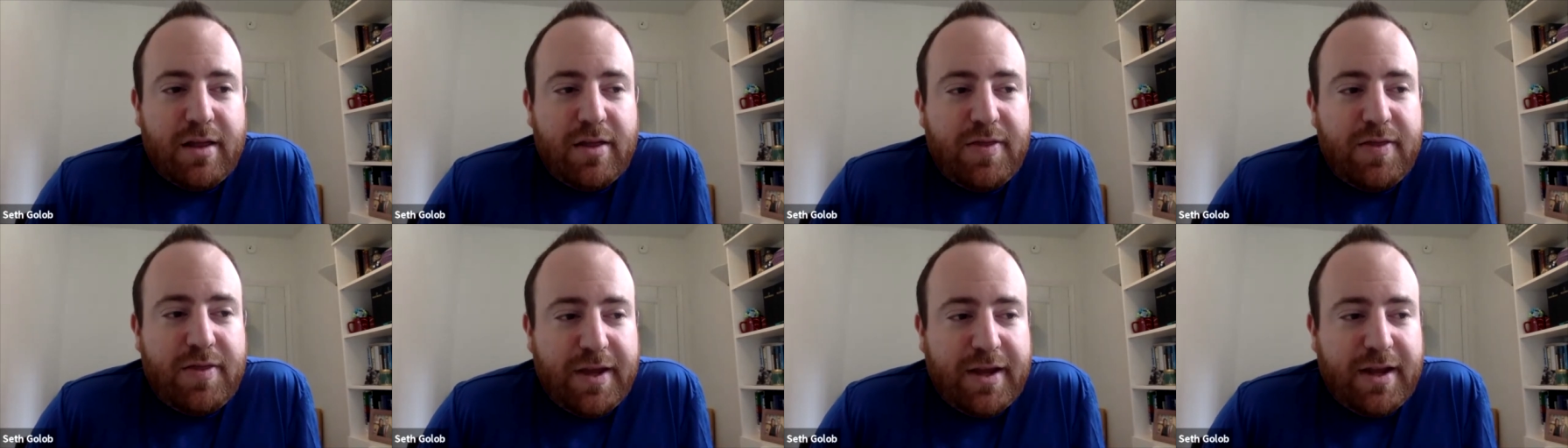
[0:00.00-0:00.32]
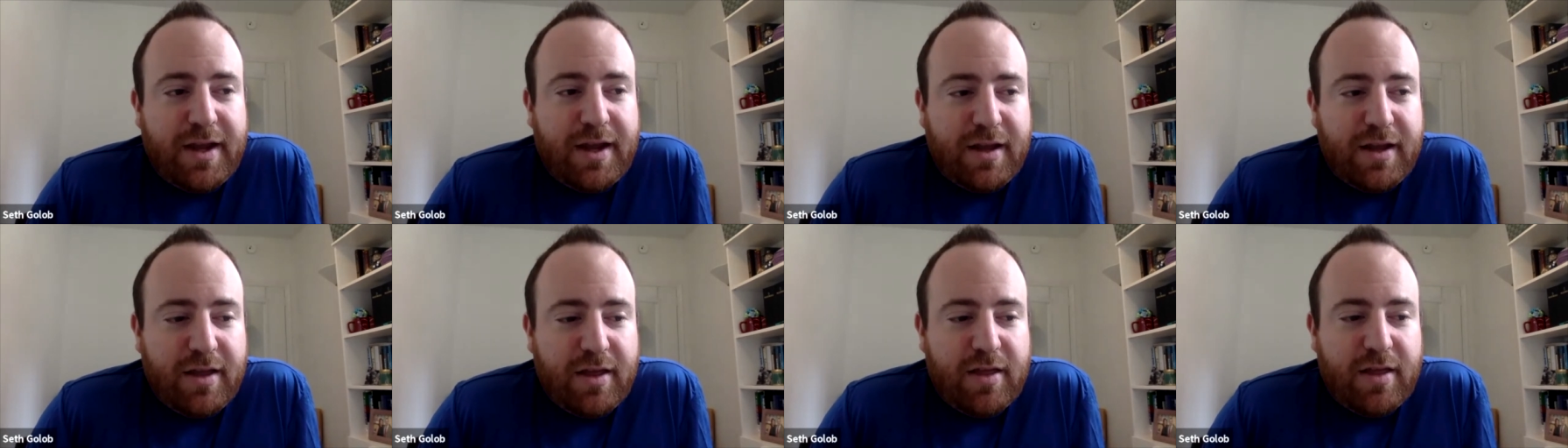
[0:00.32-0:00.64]

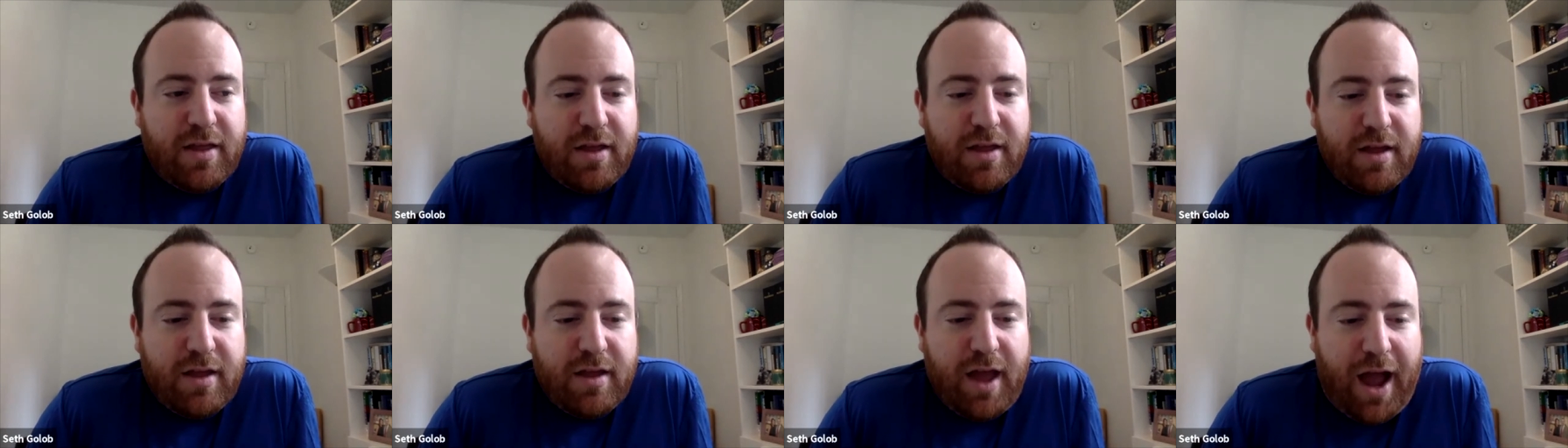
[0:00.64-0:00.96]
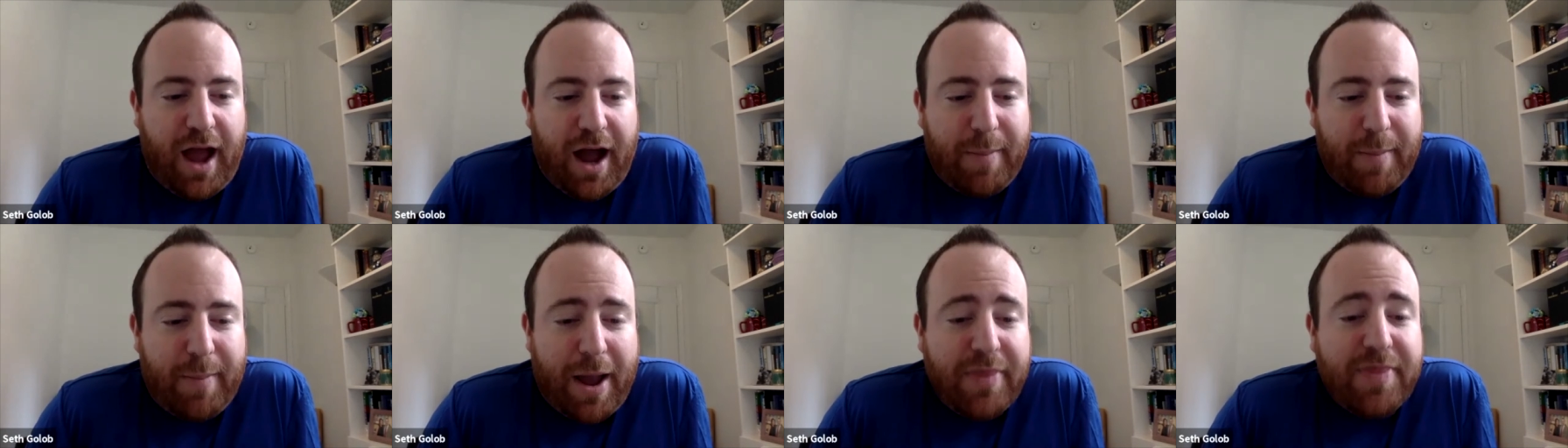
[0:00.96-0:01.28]
thinking
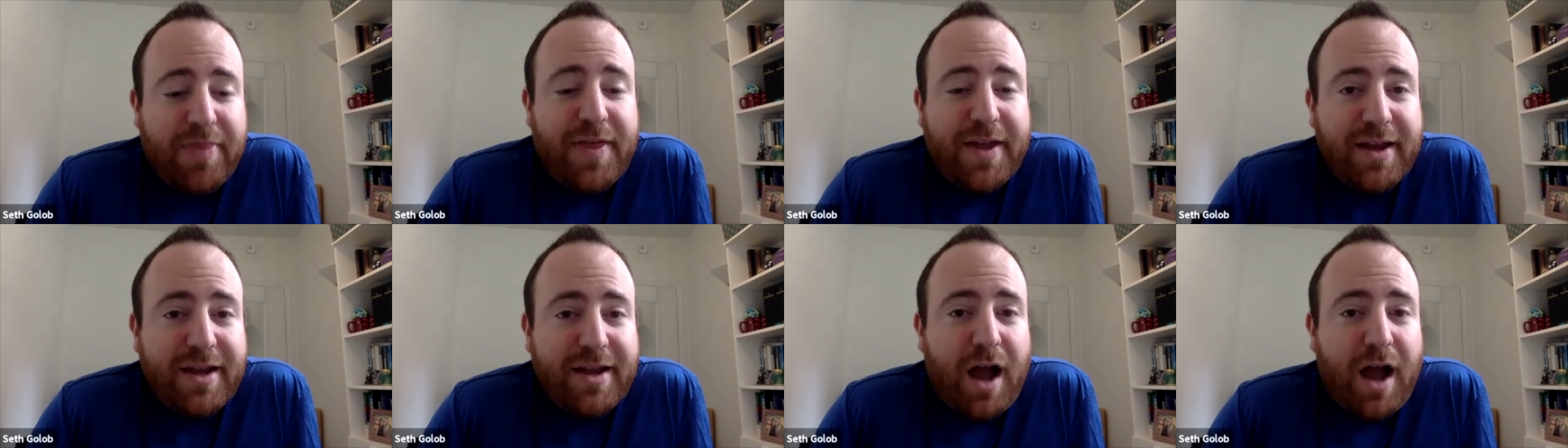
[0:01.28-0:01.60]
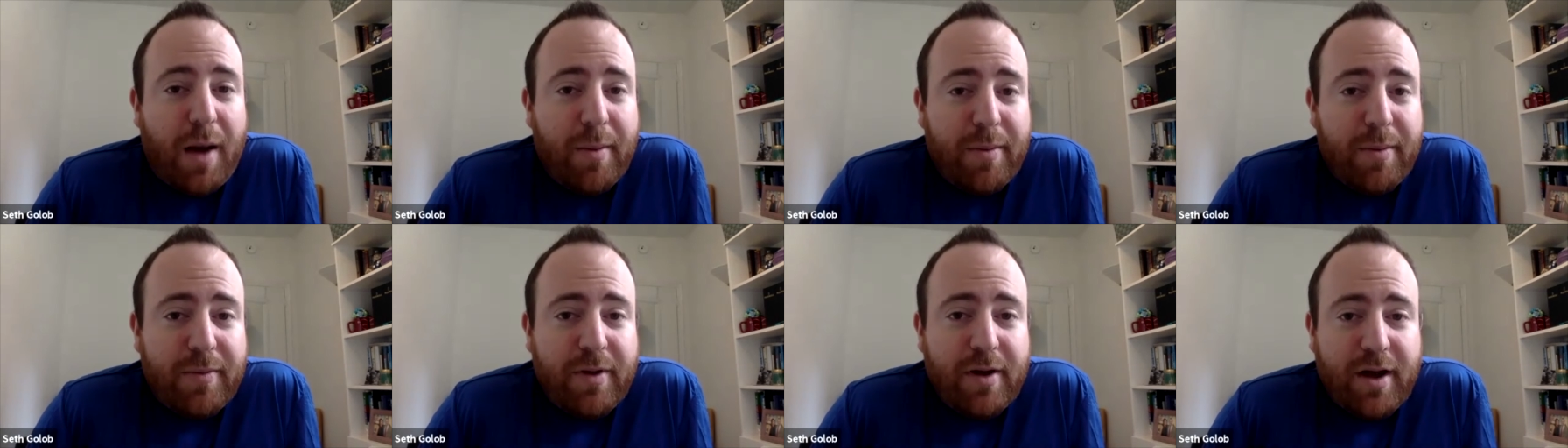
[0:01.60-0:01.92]
um, and thinking
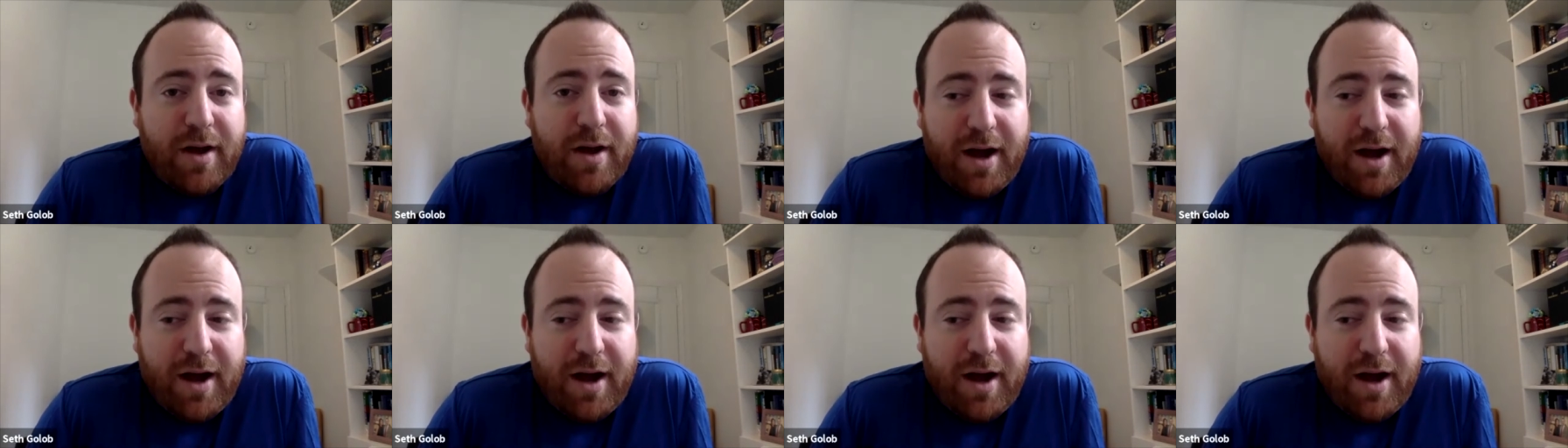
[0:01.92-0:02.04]
of,